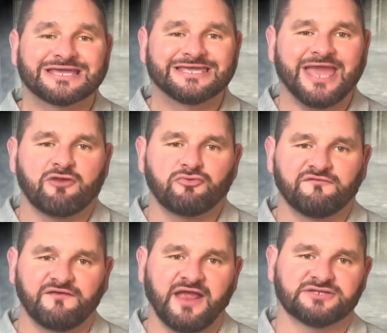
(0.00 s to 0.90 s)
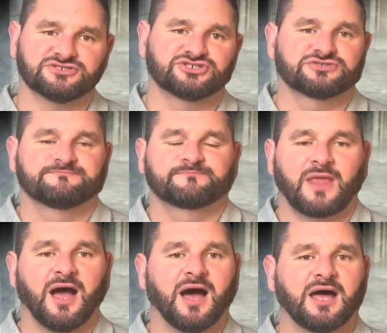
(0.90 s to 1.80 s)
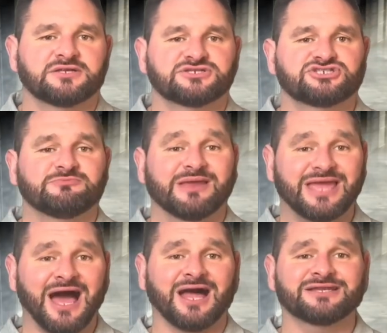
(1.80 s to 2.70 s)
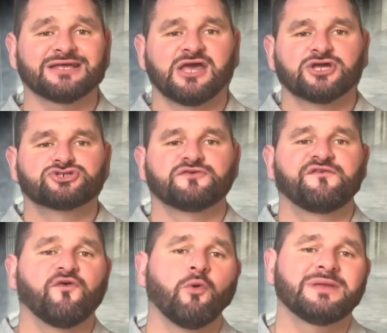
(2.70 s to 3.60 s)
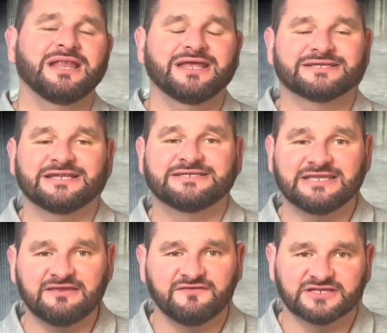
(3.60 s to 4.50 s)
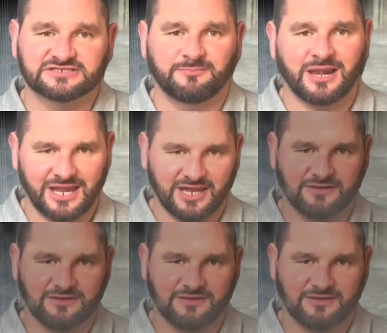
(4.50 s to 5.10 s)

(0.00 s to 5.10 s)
get revenge, and she began to formulate a devious plan.